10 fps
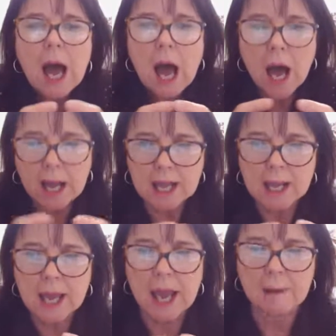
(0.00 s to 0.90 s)

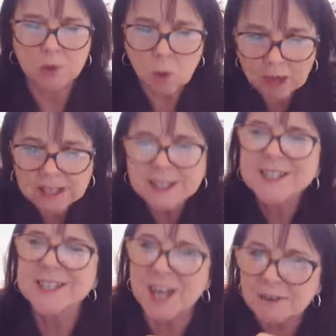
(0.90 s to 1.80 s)
I am quite
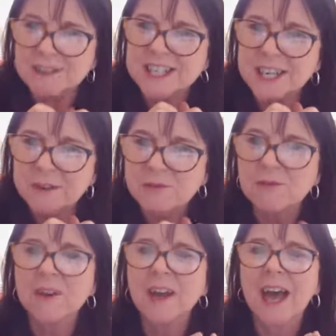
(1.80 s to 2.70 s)

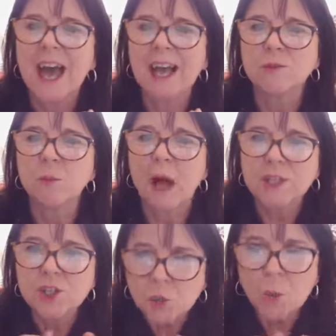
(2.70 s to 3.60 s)
conservative
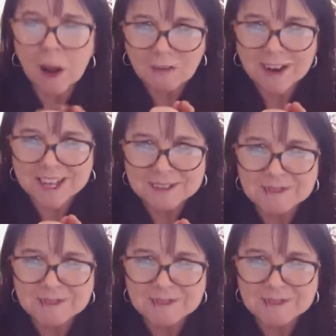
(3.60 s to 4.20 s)
and do worry,